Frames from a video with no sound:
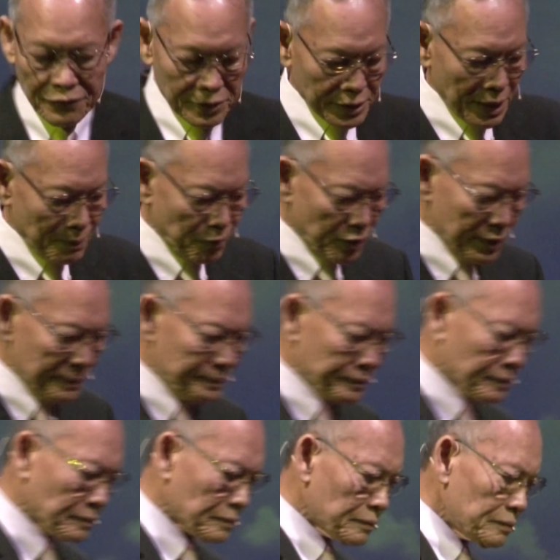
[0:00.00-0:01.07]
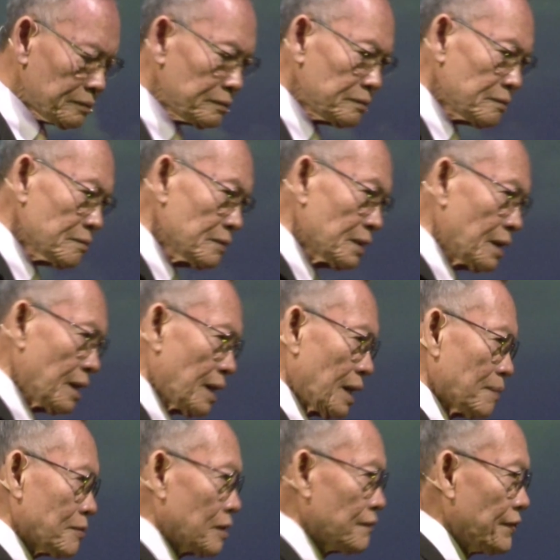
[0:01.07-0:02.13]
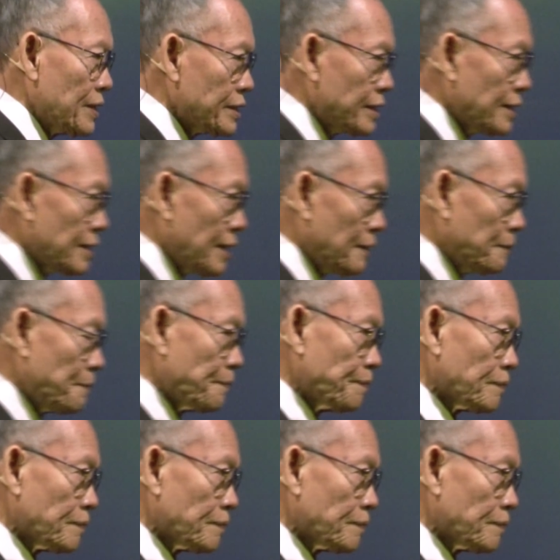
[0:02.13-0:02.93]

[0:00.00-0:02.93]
For example, I'm confessing now.